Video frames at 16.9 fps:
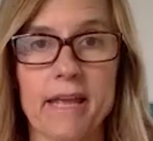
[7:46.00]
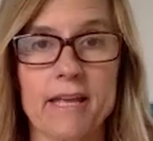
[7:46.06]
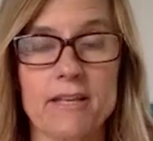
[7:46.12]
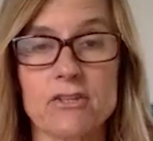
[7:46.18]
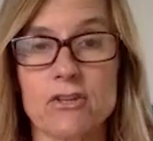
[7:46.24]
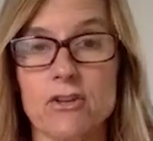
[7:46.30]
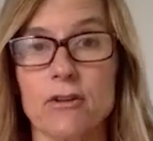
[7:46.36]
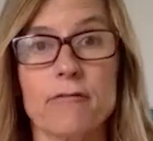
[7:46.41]

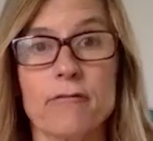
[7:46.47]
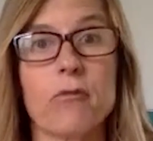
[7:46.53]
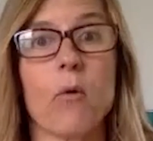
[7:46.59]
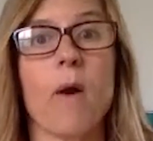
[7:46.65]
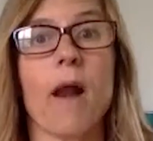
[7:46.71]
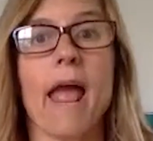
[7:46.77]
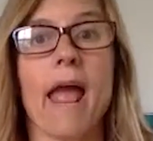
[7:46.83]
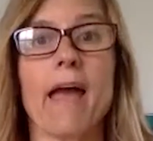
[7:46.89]
is good
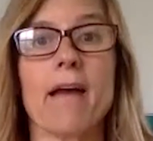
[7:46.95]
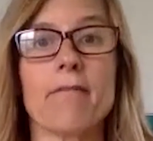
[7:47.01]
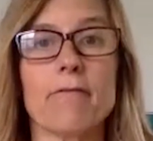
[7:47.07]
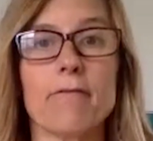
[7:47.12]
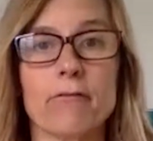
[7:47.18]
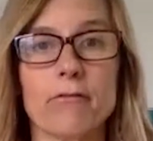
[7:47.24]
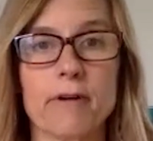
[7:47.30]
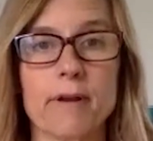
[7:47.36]
for
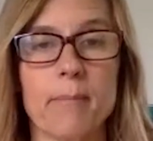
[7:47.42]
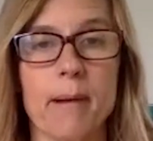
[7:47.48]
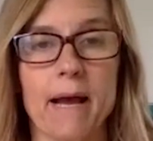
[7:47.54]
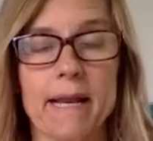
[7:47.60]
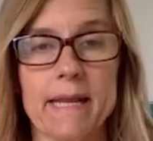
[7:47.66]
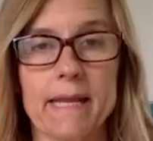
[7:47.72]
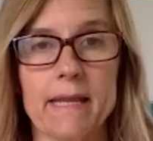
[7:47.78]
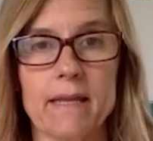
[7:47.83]

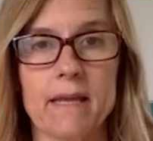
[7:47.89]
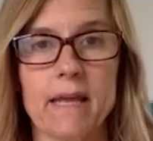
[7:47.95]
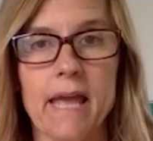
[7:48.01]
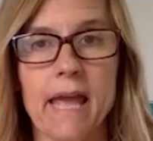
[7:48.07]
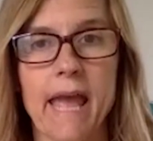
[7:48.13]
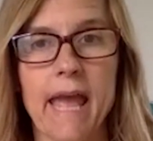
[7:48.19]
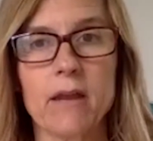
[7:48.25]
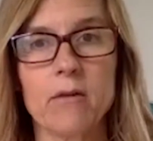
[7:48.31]
everybody.
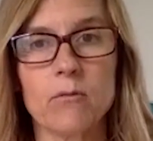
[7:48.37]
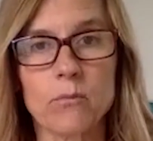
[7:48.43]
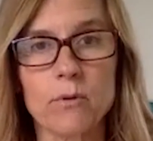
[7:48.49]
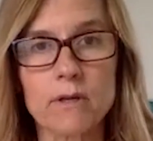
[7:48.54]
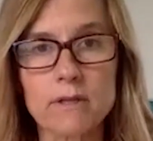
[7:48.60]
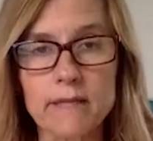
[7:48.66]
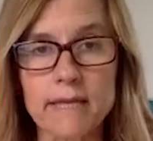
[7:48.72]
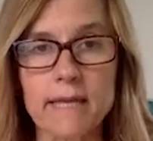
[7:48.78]
And
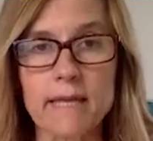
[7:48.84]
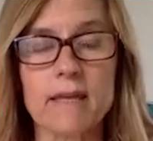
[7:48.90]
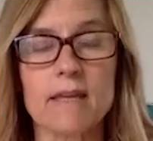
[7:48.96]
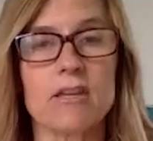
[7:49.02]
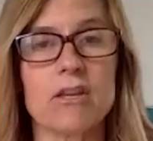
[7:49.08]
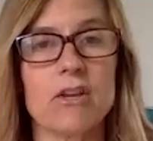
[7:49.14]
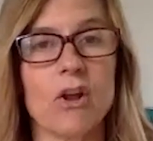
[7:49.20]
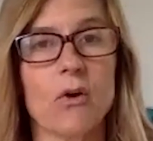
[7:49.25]

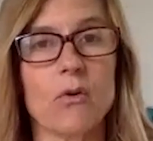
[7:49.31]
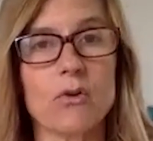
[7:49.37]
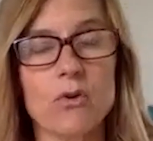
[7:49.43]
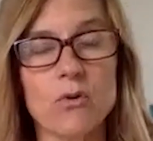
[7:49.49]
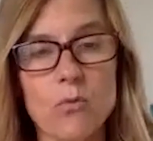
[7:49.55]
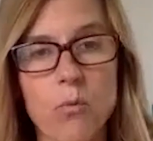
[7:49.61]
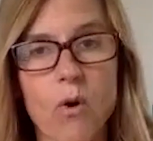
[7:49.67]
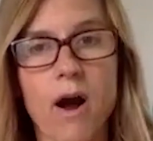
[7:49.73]
really,
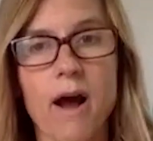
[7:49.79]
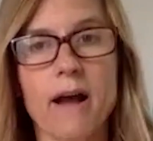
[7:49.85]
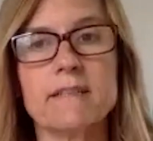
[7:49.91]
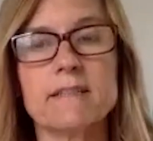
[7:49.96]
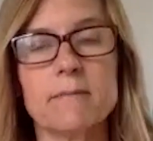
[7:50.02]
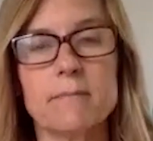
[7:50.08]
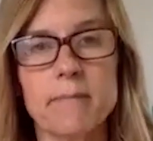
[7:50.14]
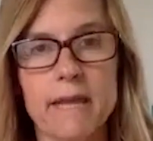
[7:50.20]
you want
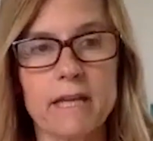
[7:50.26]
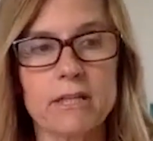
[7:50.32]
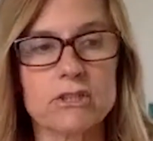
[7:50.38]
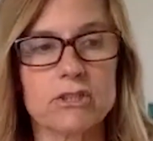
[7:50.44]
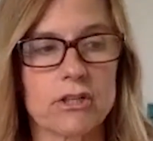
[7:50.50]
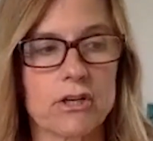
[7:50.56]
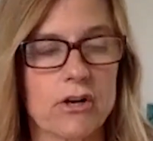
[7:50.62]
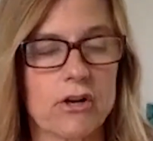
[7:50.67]
to make
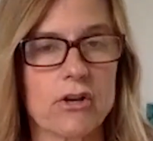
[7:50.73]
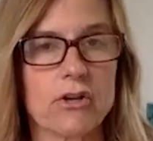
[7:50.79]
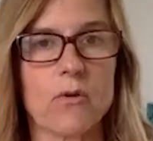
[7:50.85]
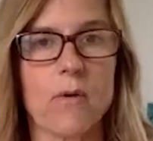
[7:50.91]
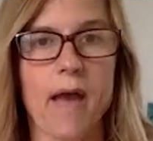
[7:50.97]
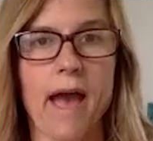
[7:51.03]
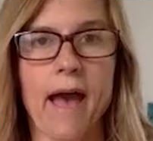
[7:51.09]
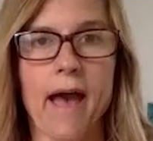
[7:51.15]
sure
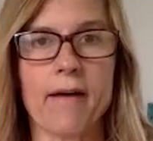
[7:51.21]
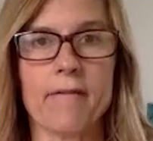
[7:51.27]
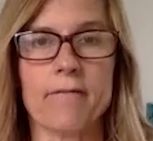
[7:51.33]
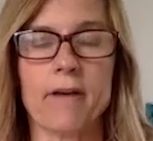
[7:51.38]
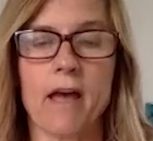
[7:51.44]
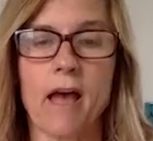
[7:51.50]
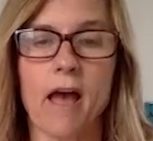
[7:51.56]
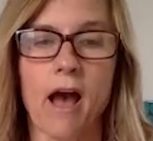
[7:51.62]
you have
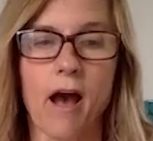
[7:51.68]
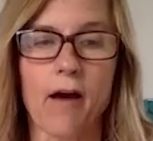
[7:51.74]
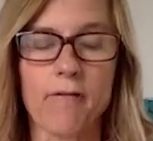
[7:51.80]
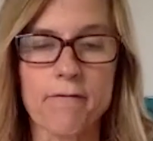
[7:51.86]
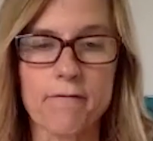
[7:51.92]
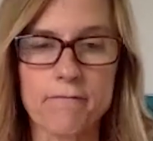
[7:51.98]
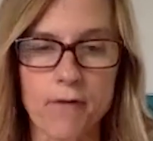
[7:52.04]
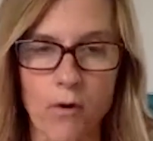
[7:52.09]
a
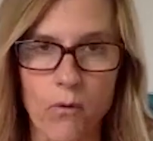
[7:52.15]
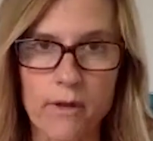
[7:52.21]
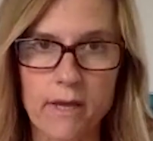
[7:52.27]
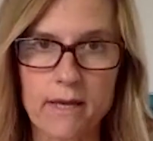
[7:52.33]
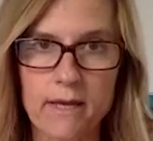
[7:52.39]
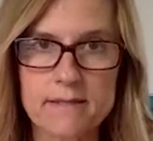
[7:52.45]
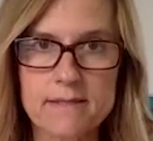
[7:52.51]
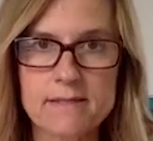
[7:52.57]

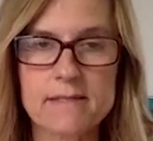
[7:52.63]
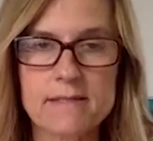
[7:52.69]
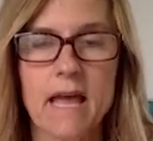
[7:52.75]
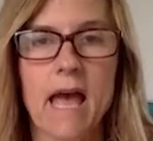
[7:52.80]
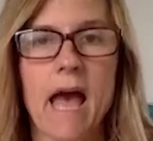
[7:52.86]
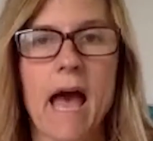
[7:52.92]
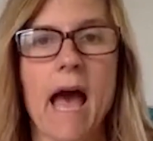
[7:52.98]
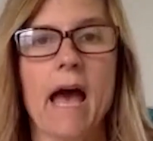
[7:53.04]
focus
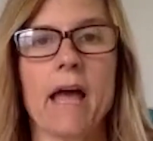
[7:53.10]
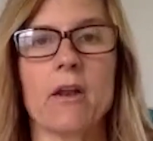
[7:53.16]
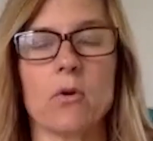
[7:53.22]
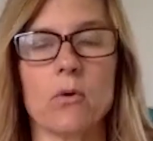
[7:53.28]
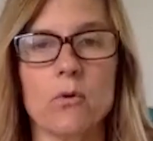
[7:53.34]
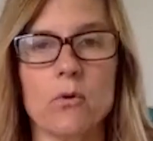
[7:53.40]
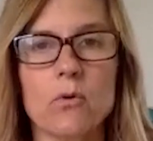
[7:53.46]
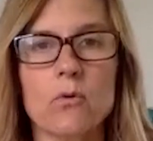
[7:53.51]
on
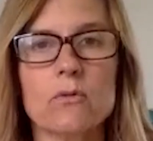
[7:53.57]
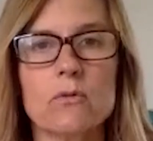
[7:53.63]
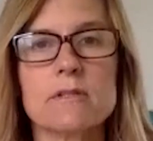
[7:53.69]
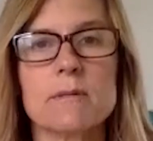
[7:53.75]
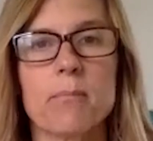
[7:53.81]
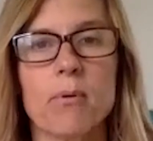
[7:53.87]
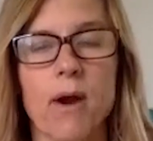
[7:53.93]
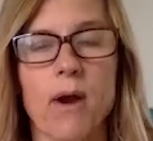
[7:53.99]

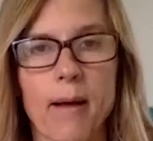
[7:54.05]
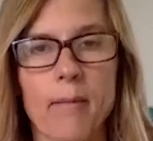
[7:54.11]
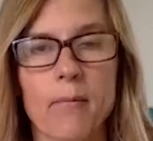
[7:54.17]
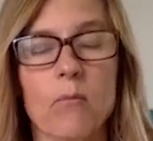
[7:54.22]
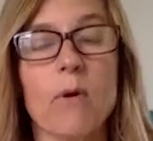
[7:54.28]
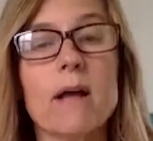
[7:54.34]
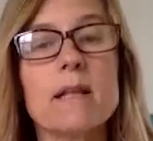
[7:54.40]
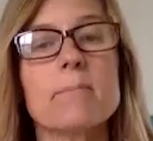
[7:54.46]

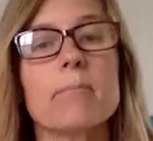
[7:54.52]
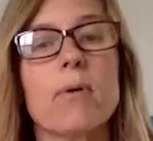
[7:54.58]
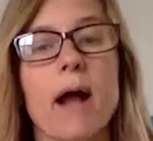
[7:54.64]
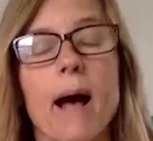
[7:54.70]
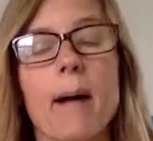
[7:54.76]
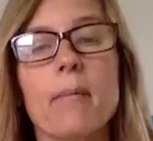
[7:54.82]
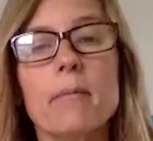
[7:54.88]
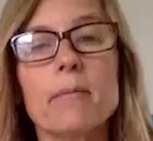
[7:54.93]
what
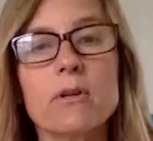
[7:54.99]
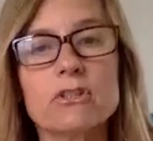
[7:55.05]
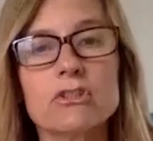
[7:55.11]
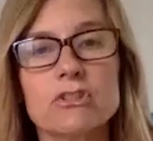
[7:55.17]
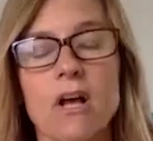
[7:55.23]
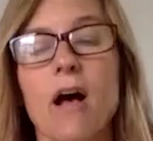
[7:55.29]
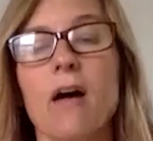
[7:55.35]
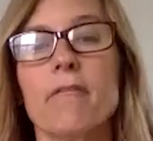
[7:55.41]
problem you're
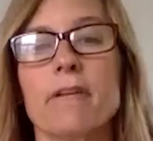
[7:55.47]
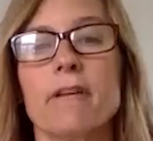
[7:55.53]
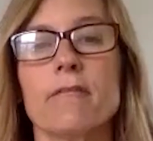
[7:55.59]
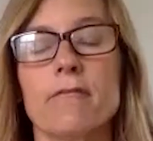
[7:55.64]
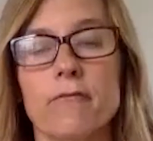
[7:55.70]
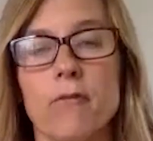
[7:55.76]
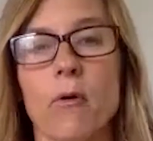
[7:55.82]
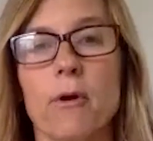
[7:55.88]

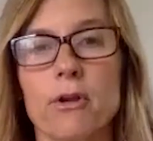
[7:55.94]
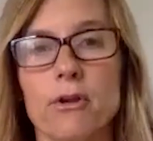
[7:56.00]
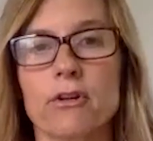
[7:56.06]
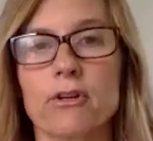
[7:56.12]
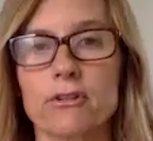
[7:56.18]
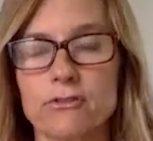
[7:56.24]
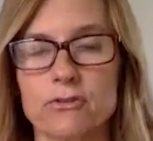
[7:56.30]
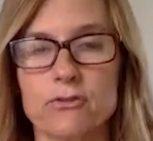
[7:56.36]
solving for your
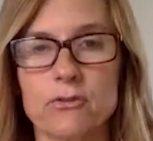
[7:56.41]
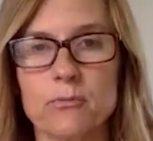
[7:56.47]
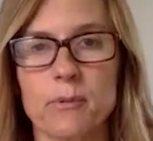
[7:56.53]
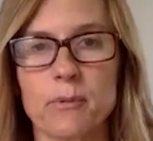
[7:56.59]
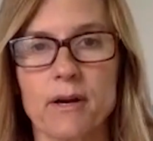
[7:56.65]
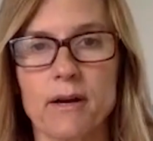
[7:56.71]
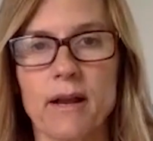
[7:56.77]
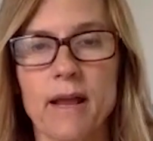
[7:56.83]

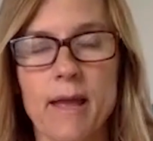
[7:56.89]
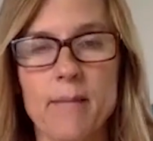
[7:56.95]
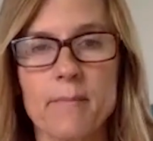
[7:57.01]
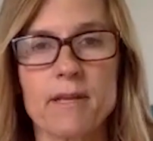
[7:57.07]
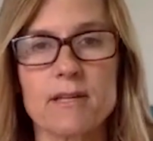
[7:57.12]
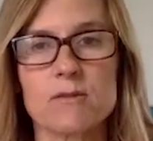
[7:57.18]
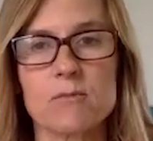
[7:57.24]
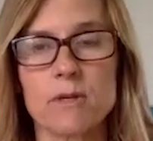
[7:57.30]
consumer.
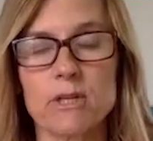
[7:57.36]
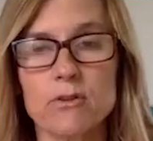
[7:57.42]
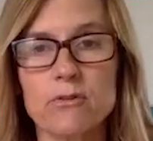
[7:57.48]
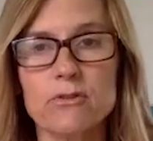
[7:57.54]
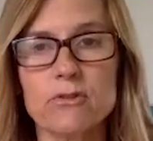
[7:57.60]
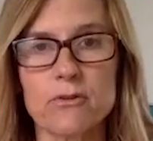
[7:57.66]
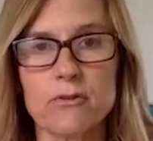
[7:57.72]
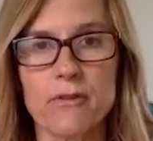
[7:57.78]
Because when
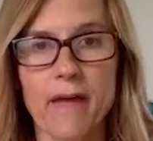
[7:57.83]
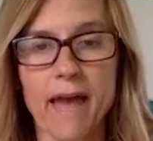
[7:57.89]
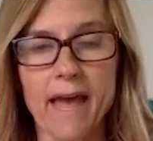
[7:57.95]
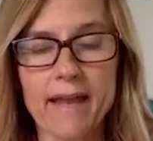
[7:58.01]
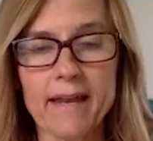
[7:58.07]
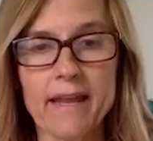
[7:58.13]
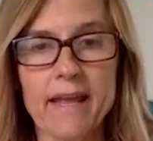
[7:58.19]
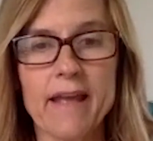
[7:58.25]
you do
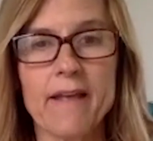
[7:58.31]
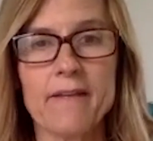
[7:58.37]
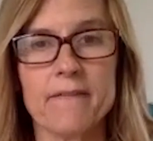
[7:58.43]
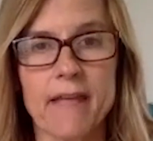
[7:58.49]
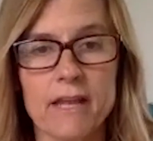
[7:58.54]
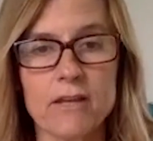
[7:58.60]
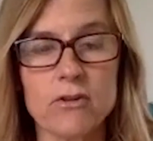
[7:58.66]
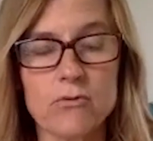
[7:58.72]
that,
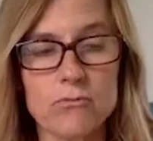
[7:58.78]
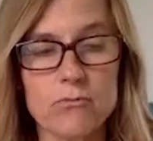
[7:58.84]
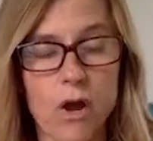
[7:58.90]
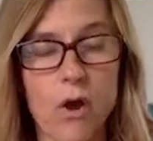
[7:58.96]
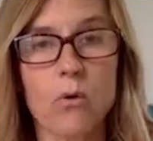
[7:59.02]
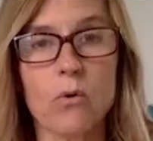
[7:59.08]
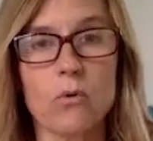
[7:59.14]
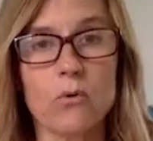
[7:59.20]
then you
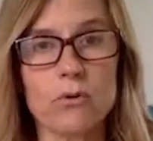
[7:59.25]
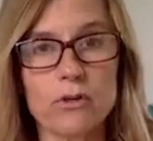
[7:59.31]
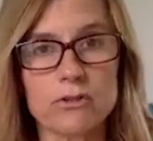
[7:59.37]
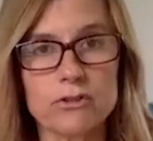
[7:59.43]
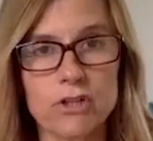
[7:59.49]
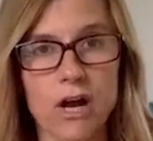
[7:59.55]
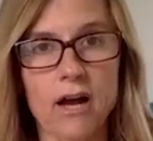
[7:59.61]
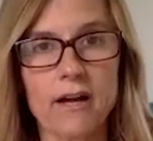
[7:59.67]
know who you're
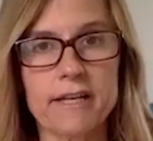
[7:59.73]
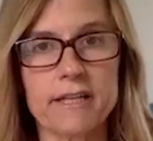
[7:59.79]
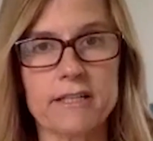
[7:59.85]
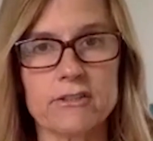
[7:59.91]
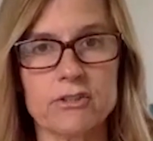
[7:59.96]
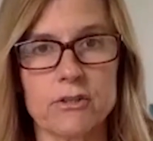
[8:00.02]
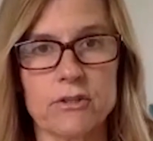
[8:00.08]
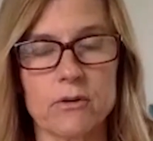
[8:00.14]
talking
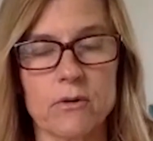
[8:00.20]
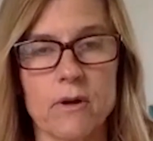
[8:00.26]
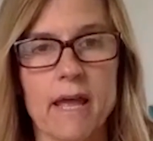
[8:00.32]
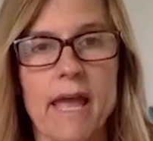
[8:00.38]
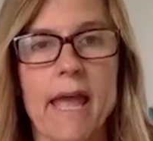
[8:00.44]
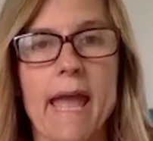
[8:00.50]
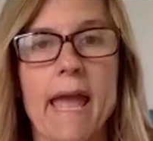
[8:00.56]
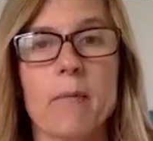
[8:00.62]
to.
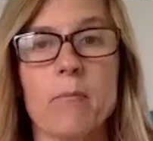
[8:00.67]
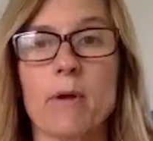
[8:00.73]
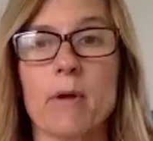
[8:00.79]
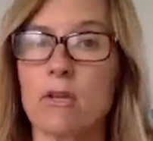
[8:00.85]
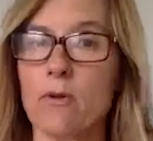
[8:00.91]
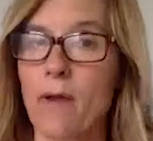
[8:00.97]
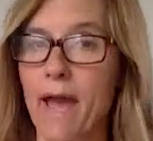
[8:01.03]
And when you